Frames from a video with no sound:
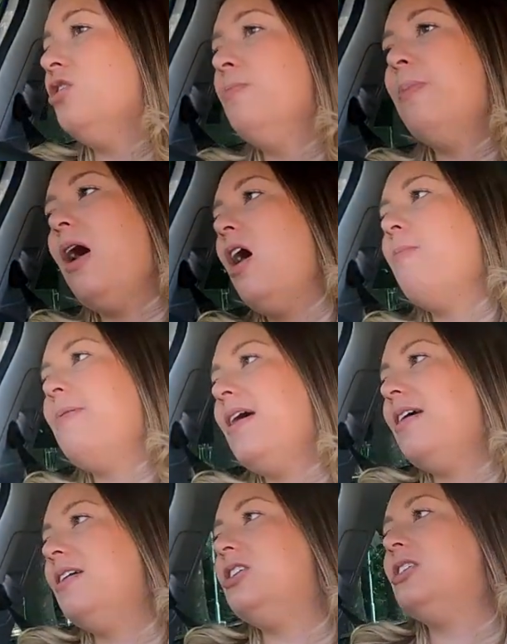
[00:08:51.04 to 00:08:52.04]
a new
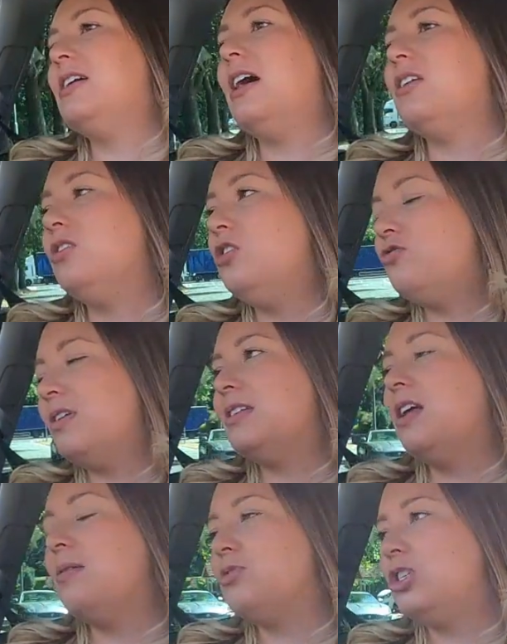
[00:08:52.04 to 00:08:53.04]
Barbie. She's had new
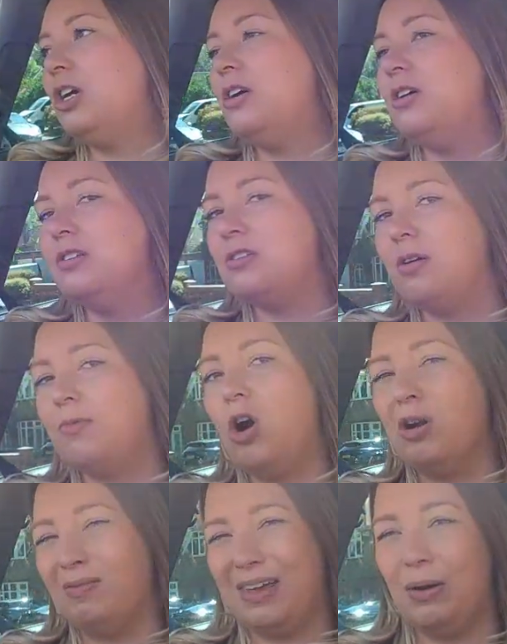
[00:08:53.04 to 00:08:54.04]
dressing up shoes. I'm
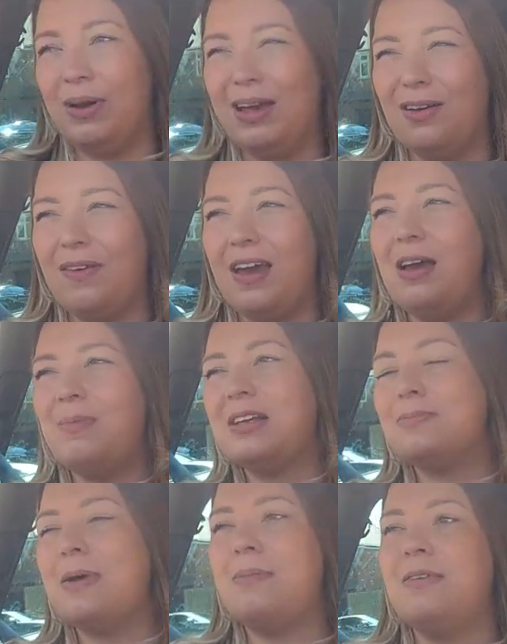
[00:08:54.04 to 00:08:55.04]
kind of guilty of it, but
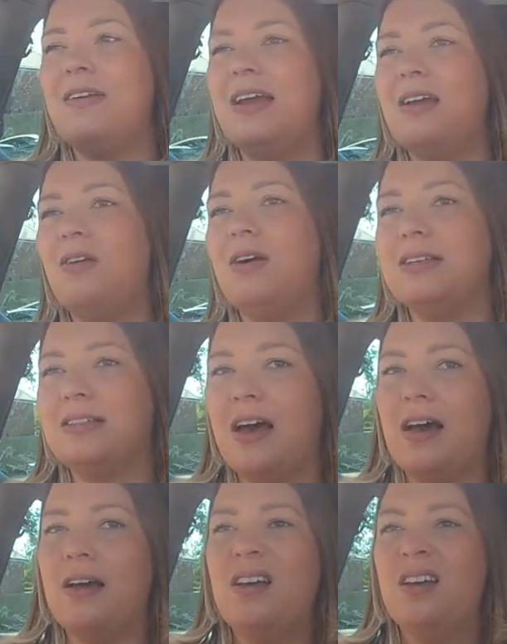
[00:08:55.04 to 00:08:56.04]
it's made me realise
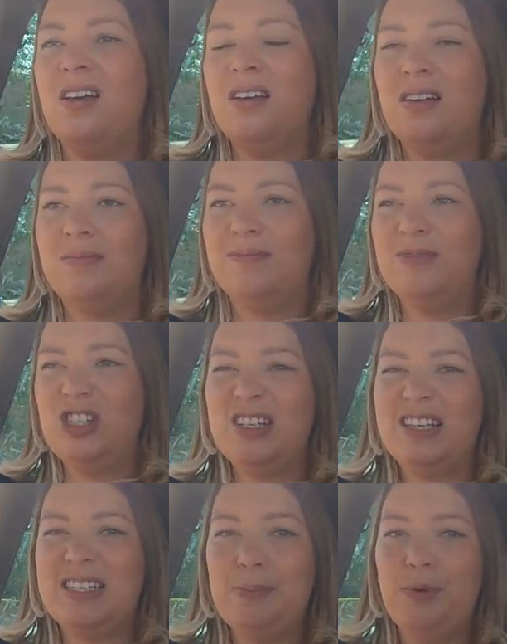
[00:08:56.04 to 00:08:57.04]
that it's
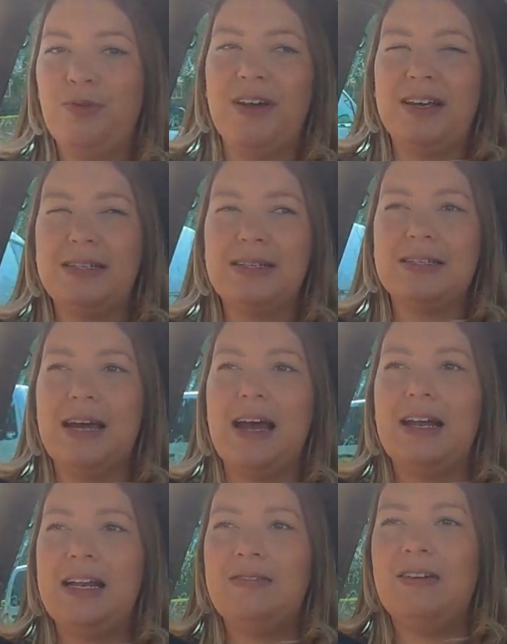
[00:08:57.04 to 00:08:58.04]
just the simple things, isn't it? And